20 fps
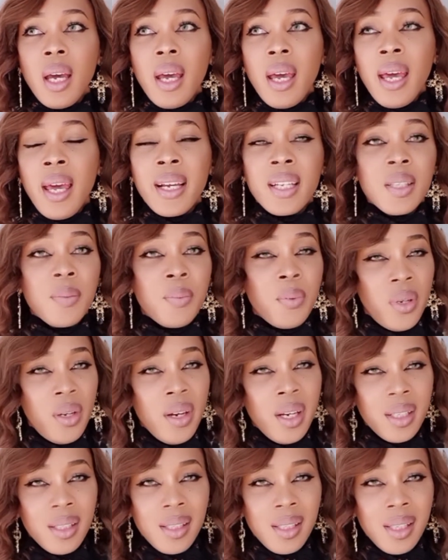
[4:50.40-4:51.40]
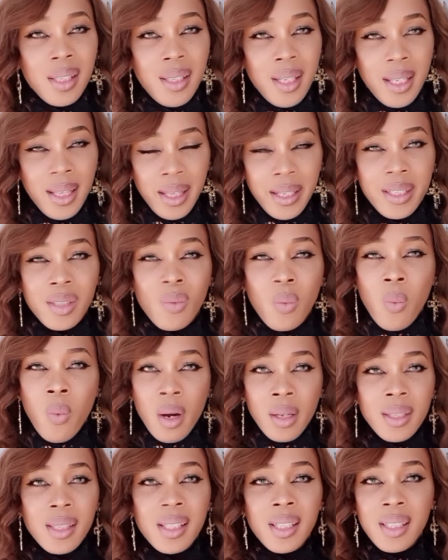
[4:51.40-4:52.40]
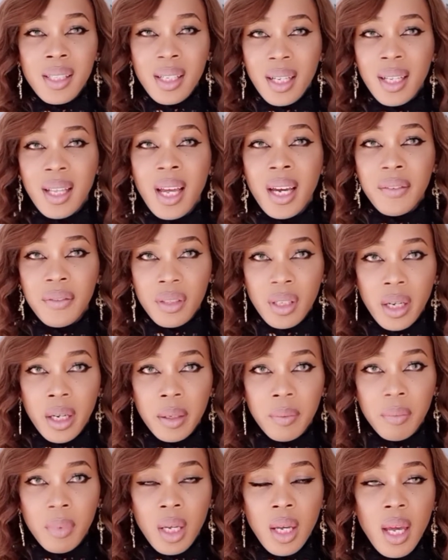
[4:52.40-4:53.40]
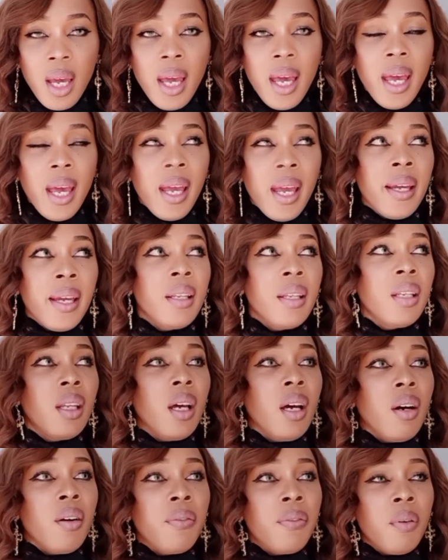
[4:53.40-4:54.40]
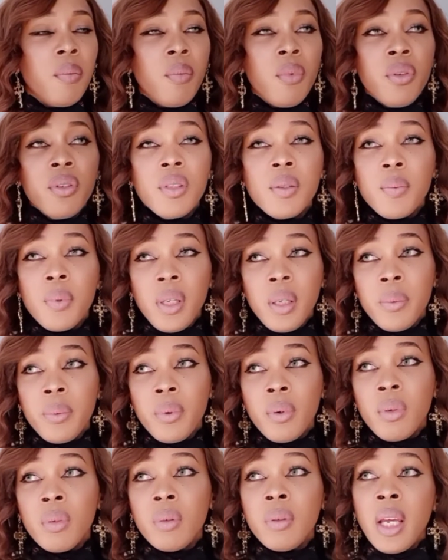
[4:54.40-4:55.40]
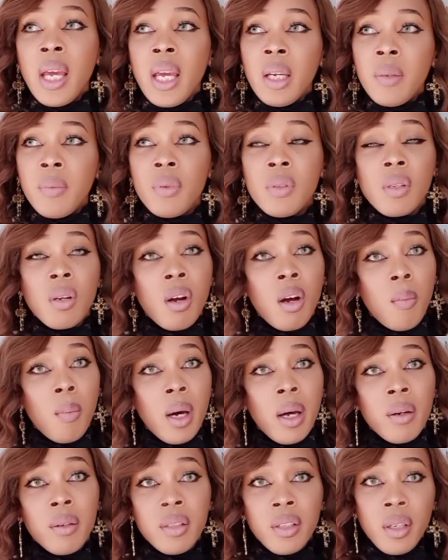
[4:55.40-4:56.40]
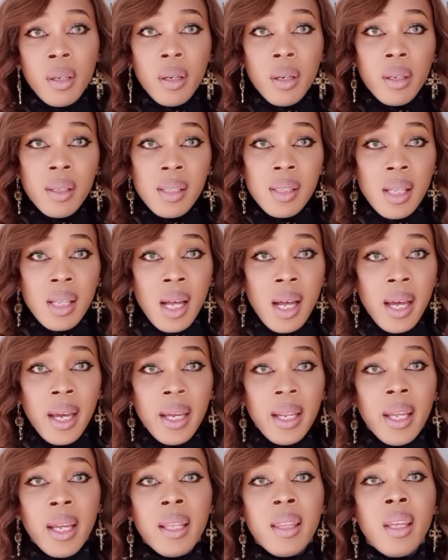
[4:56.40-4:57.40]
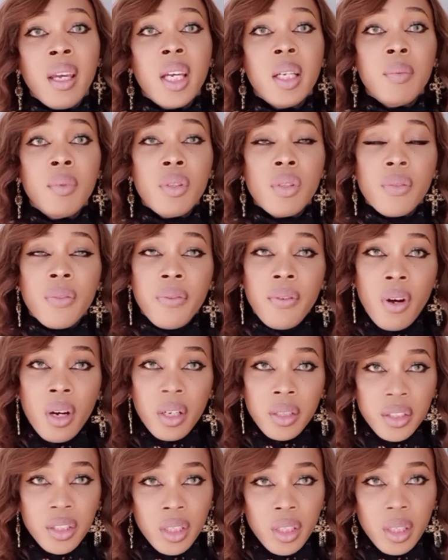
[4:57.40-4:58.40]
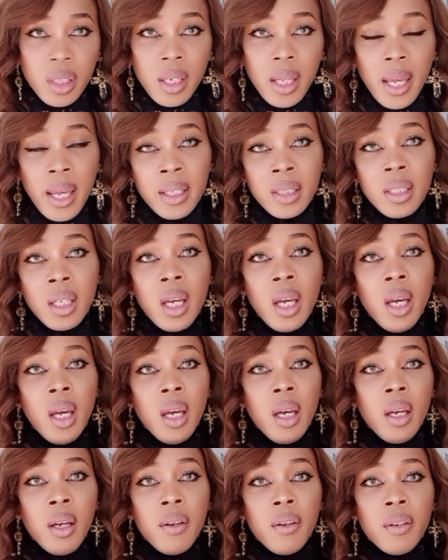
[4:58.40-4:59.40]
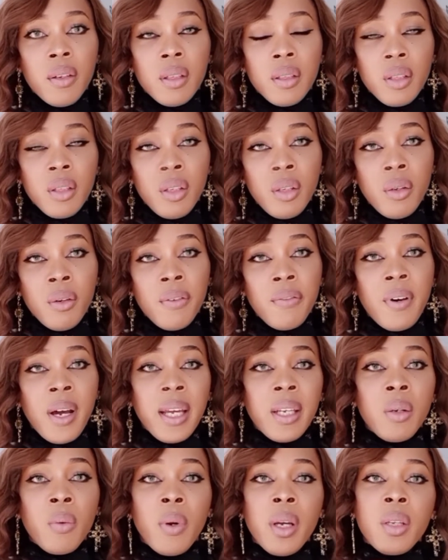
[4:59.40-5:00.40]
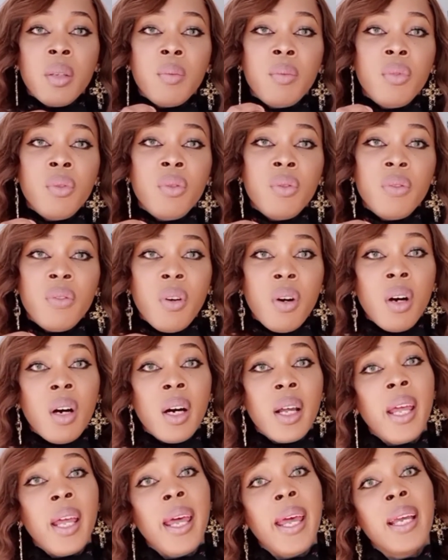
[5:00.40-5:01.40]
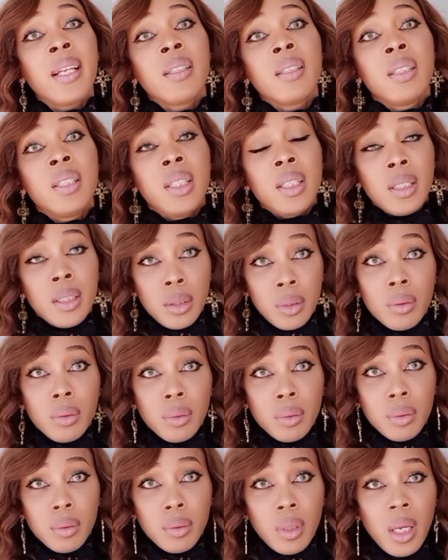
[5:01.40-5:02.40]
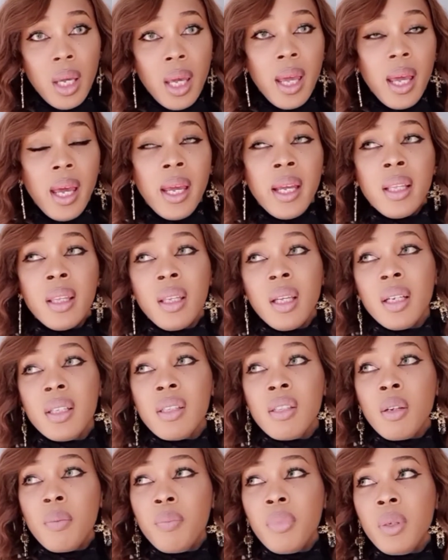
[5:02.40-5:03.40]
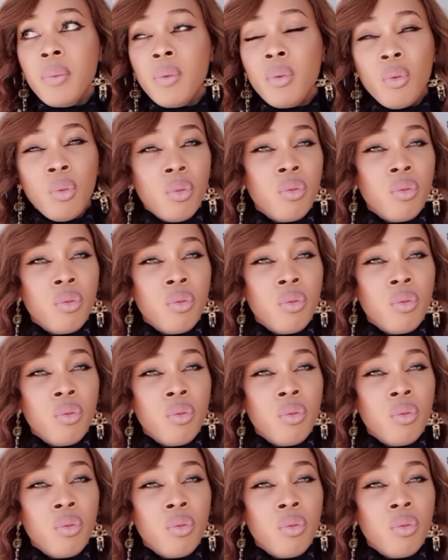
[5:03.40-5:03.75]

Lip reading: experiences at least once in their lifetime. And for most people, they're able to come out on the other side, and they're able to function and find a way to move on and deal. And there are some people who